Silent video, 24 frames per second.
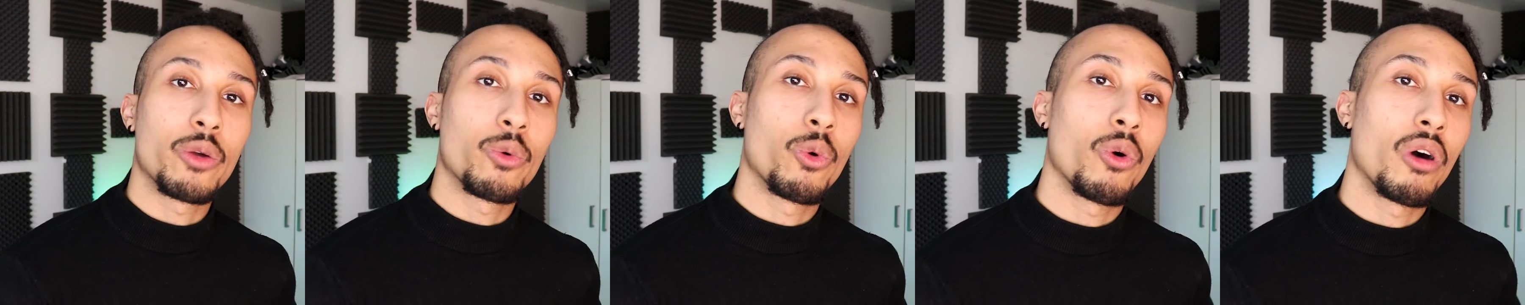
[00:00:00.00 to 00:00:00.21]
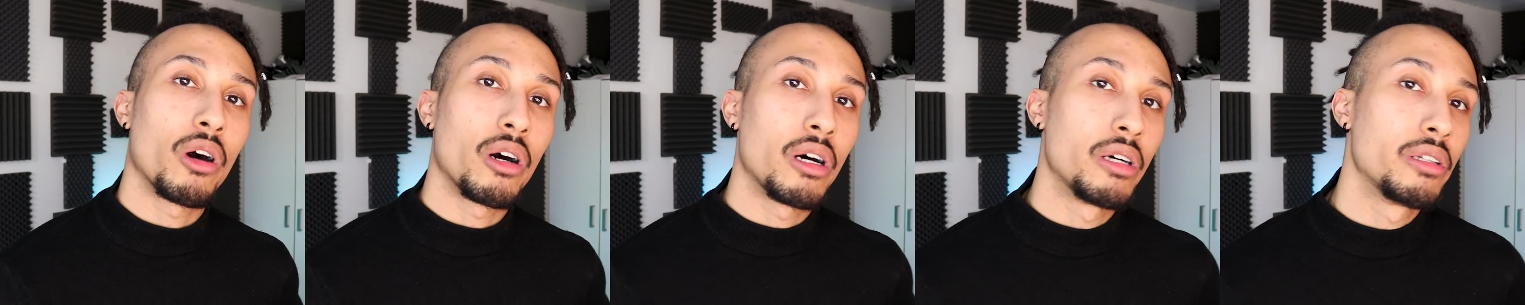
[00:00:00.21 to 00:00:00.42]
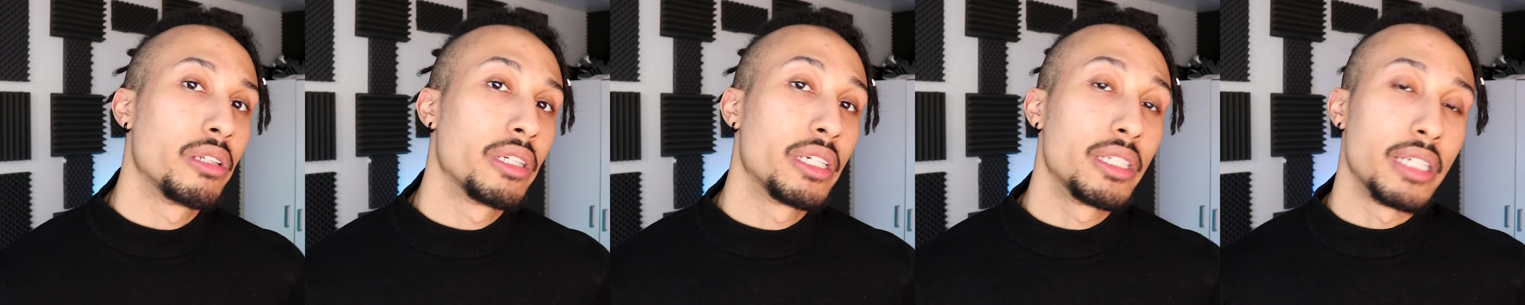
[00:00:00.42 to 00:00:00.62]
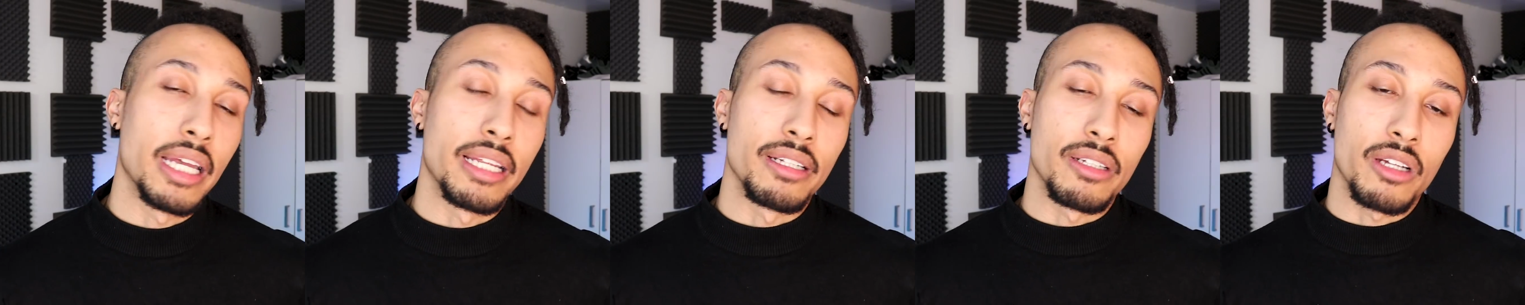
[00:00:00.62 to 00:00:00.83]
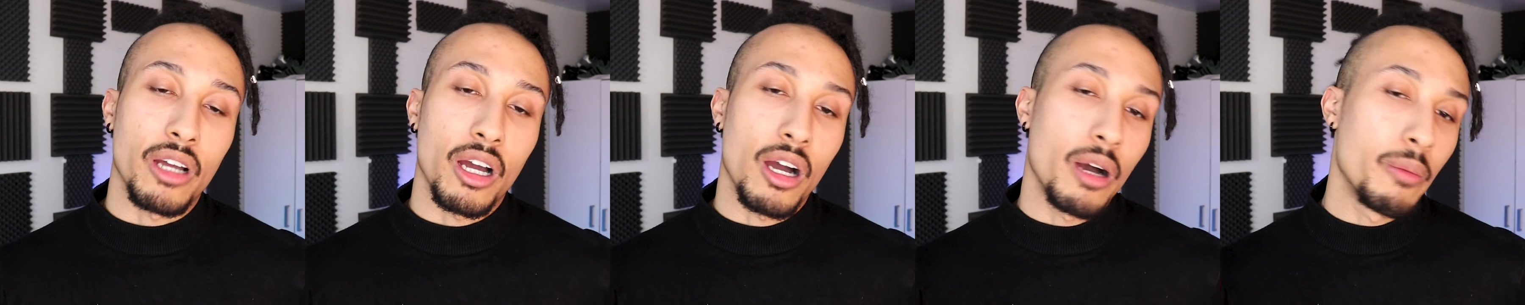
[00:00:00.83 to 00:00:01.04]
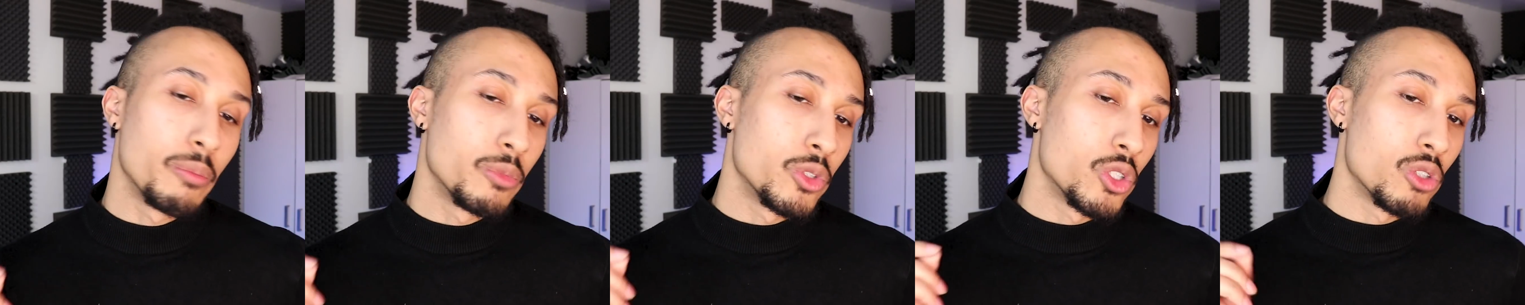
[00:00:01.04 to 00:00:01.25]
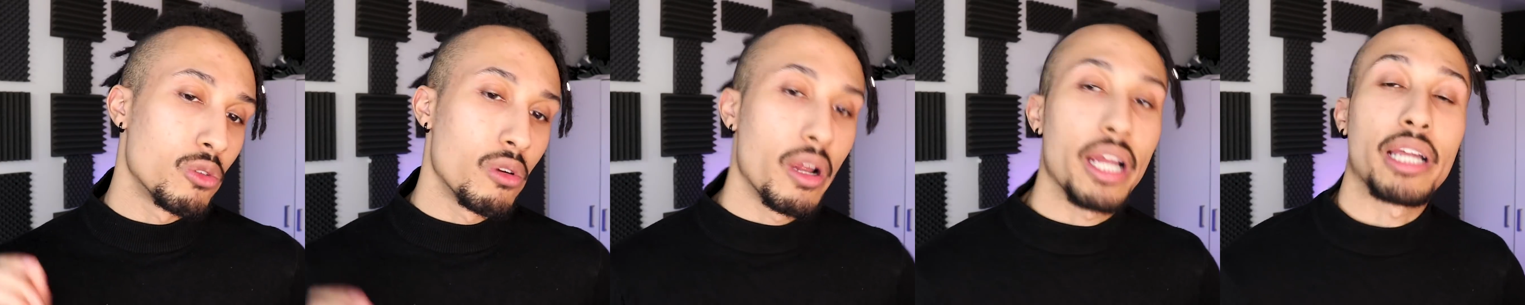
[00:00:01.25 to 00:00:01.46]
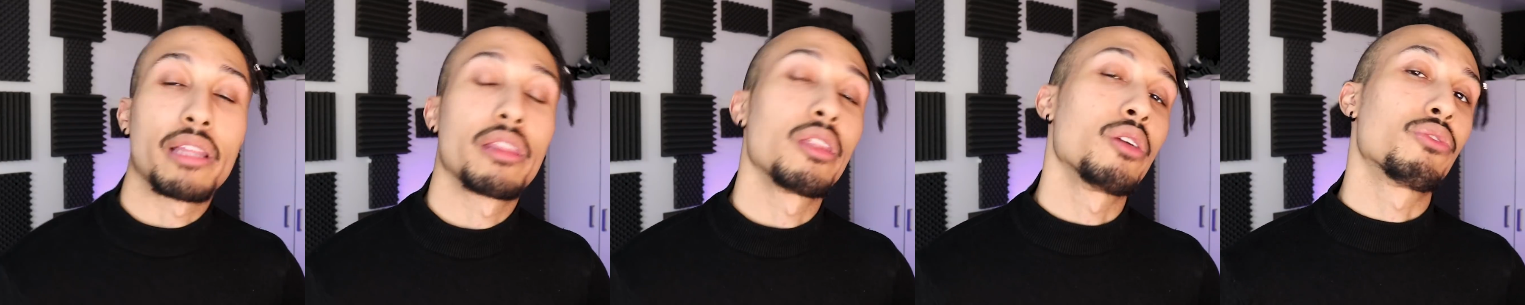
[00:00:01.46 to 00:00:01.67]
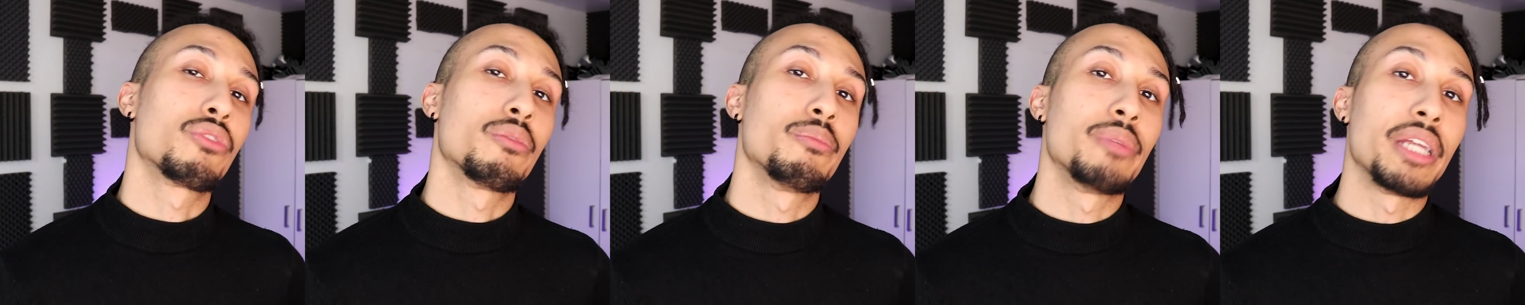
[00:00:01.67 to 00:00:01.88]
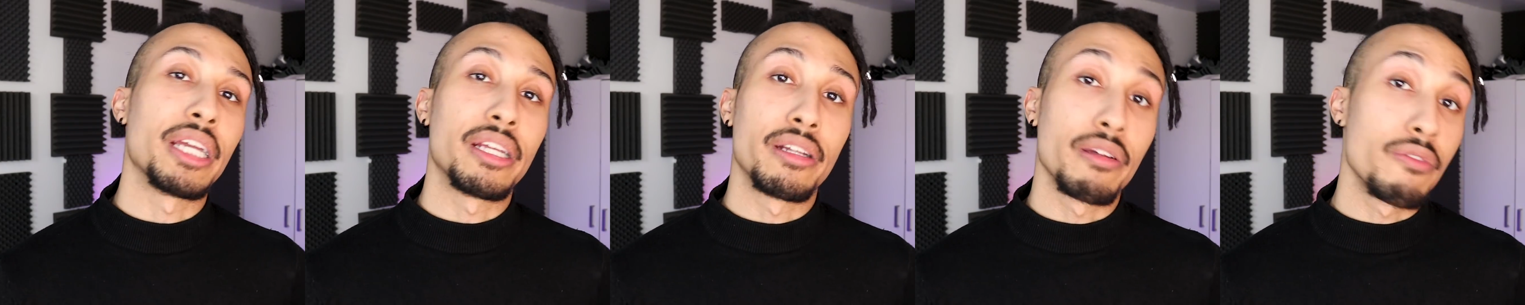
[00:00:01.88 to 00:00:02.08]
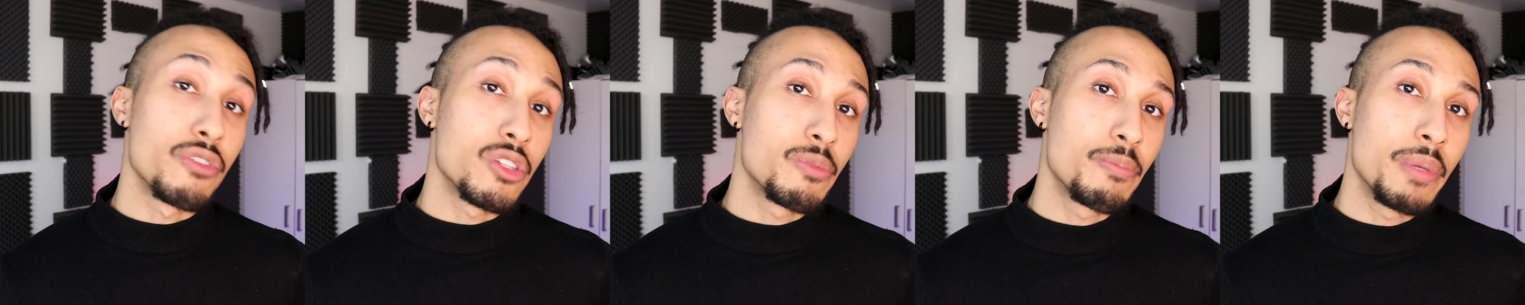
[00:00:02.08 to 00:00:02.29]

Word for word: quality and come directly from native